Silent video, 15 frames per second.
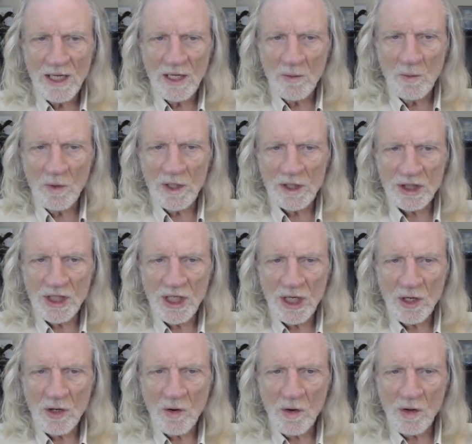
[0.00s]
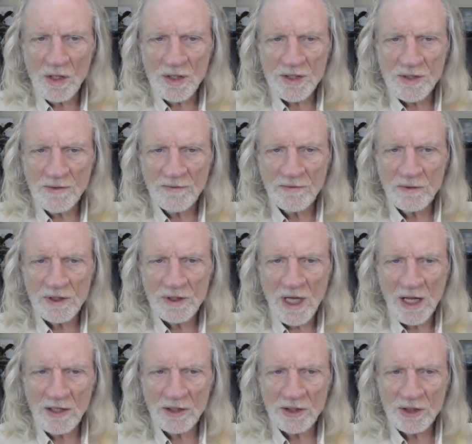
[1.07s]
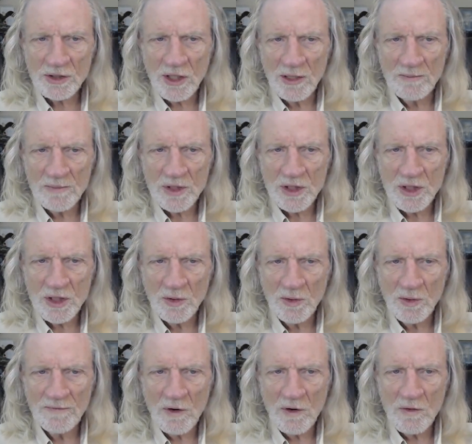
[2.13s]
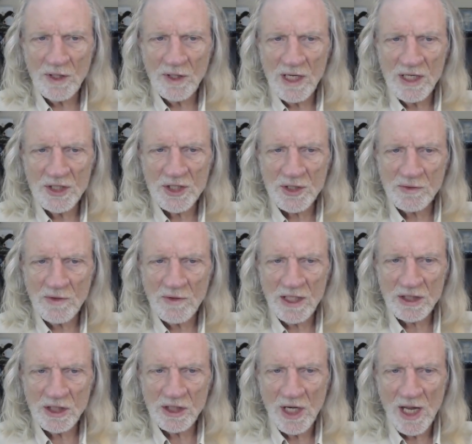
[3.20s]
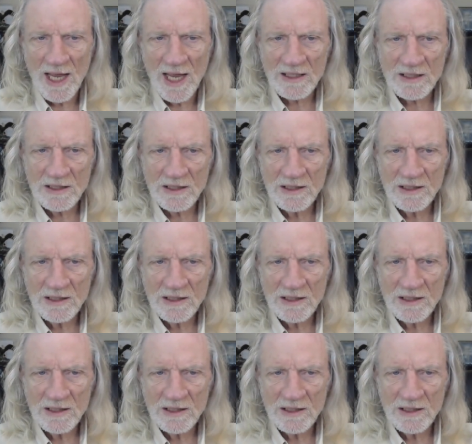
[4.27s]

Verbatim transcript: in which he calls for Donald Trump to invoke the Insurrection Act.